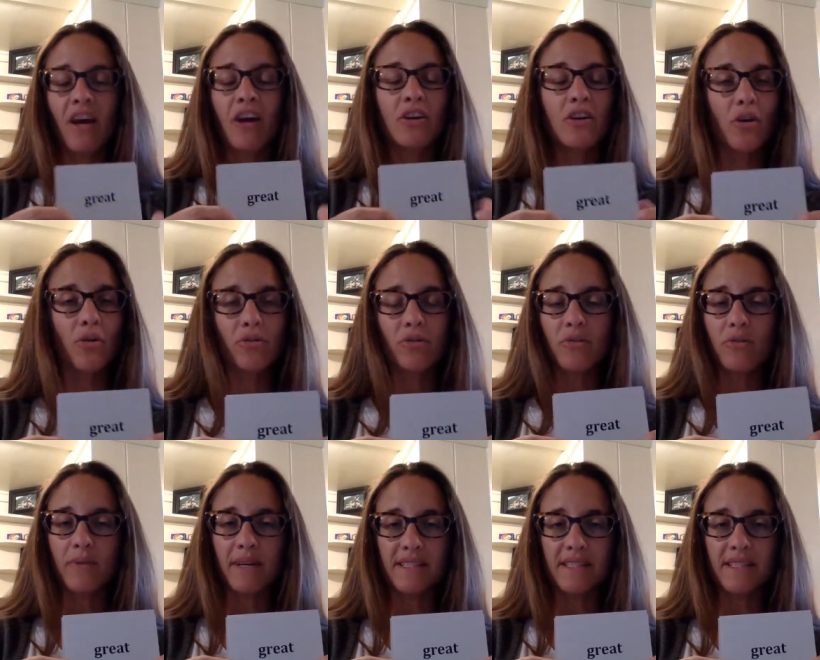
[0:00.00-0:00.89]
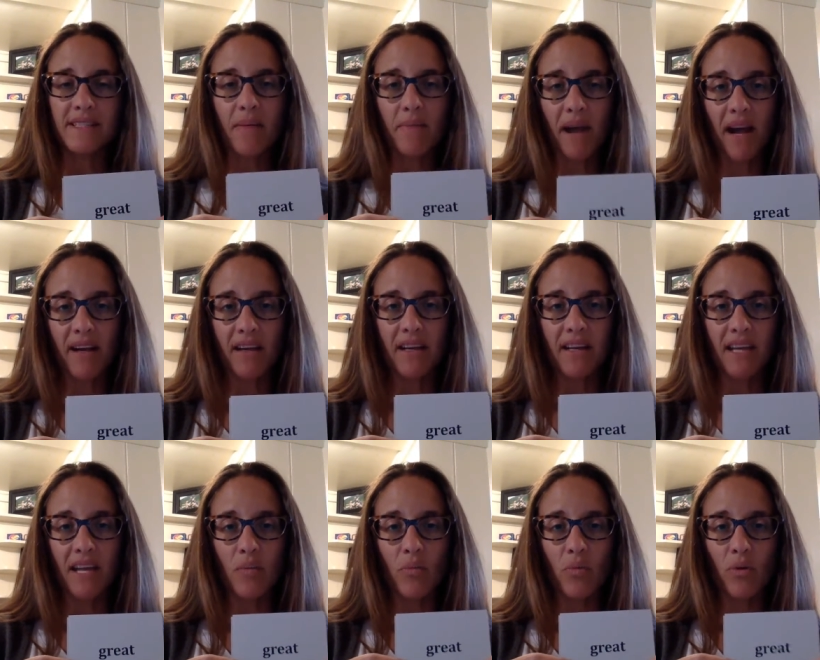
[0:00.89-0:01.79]
go through the rest of that packet and
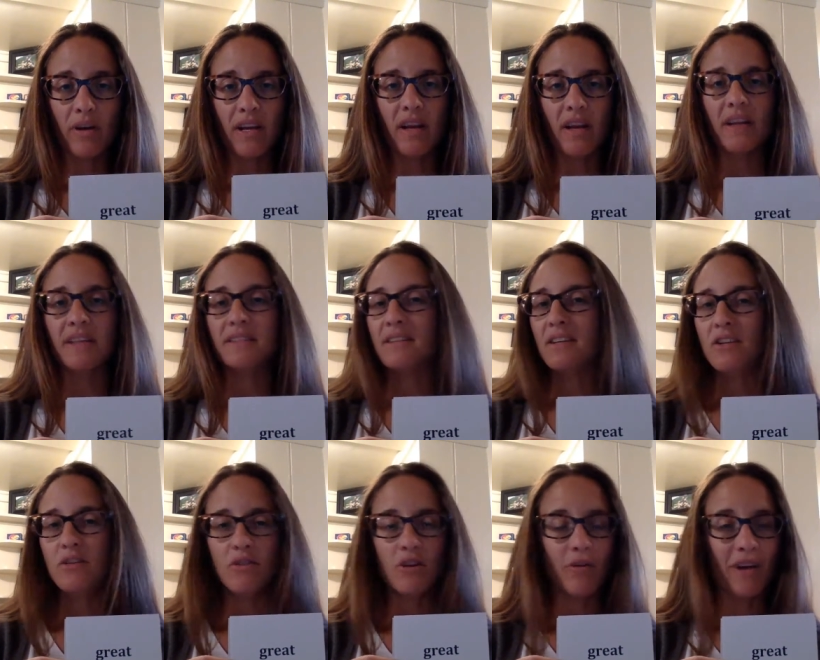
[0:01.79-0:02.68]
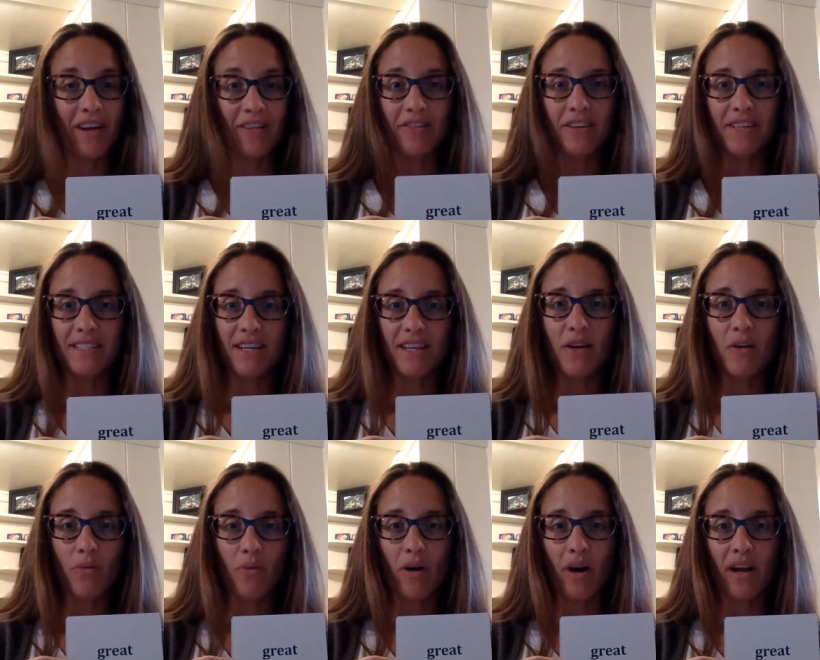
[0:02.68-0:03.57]
keep working on it till you know every
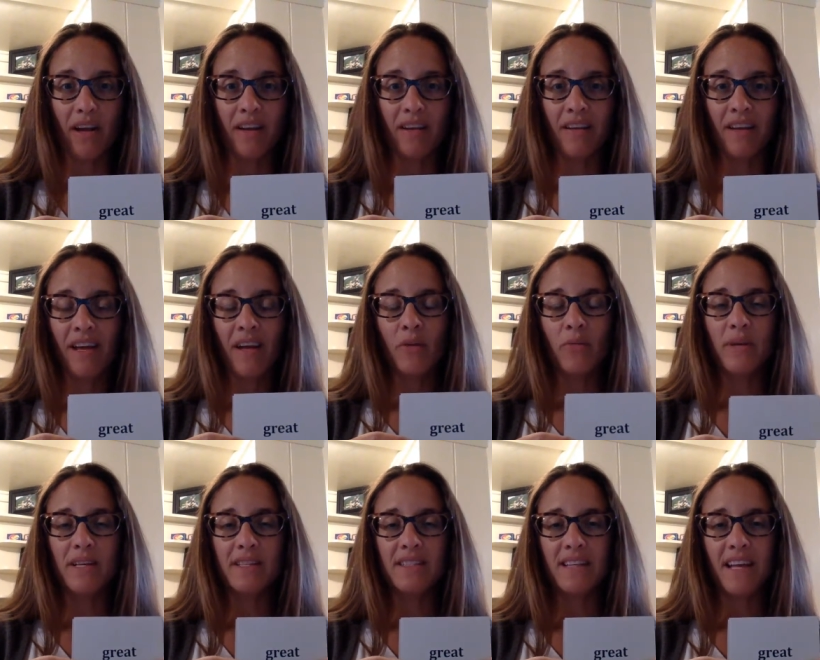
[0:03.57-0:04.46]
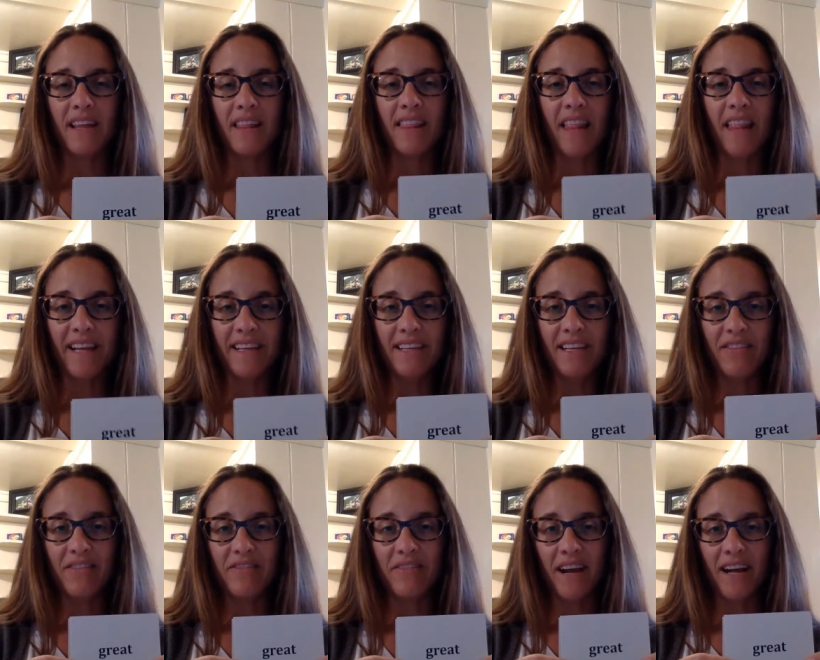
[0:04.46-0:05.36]
single one. We say
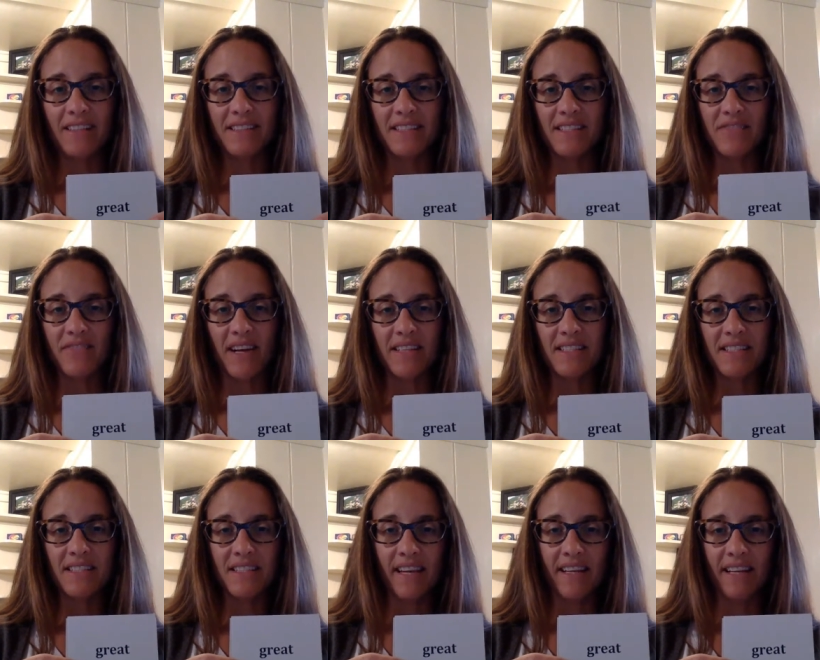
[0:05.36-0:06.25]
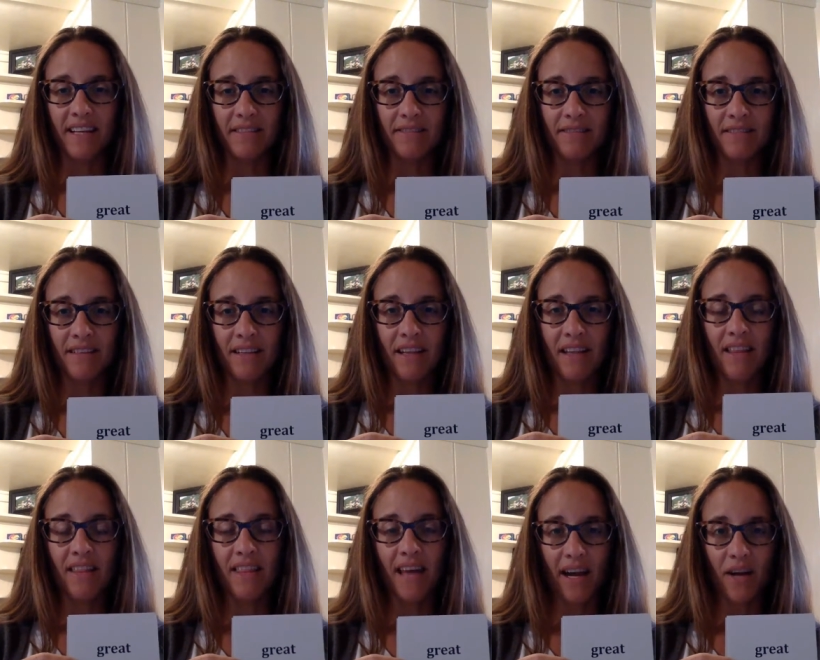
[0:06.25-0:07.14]
lightning fast as lightning,
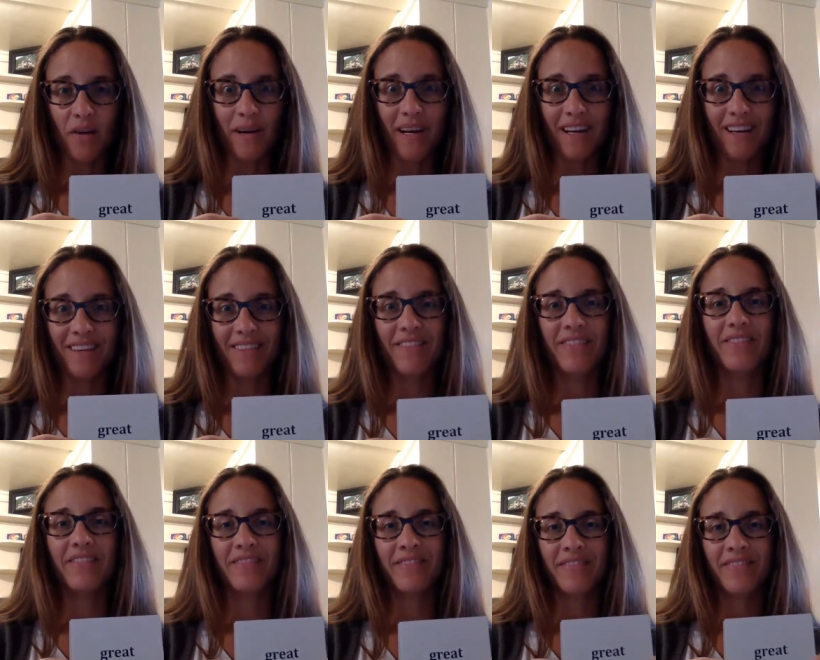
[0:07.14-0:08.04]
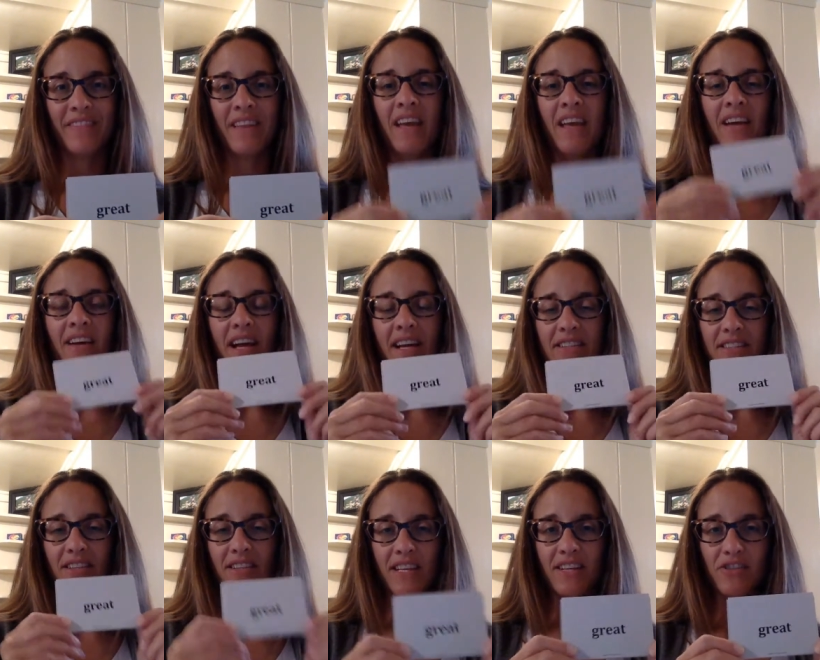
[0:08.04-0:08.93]
that quick. Okay,
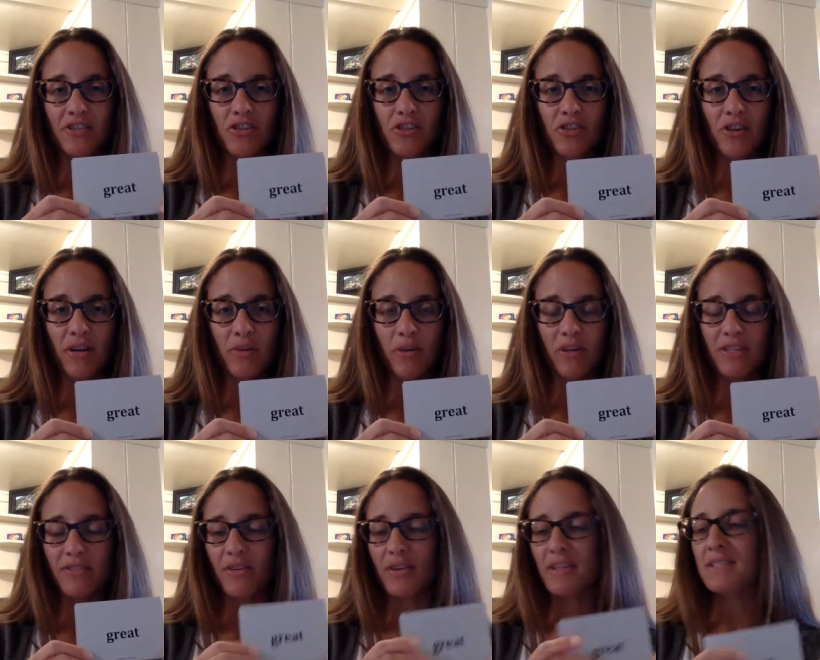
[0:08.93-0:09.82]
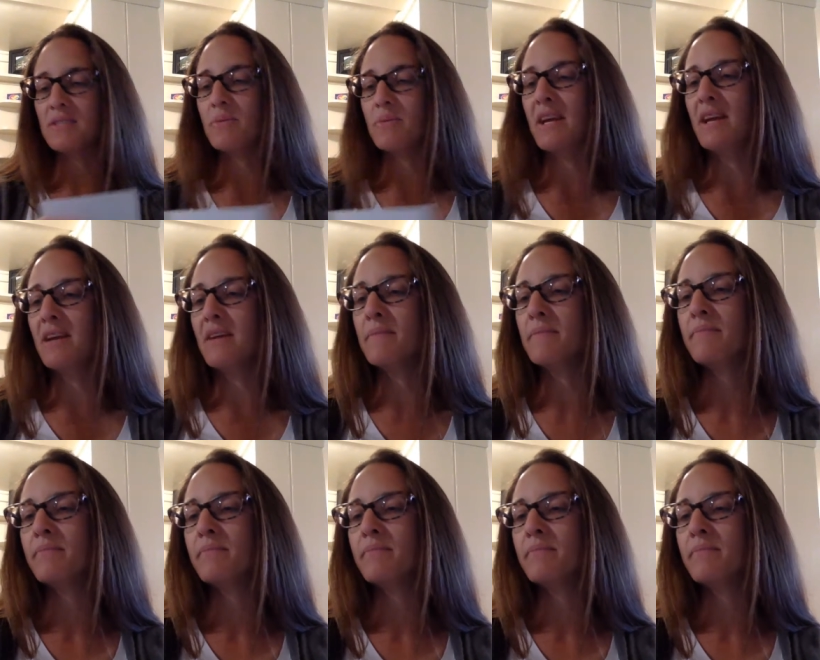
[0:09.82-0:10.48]
so there's your trick words for this week.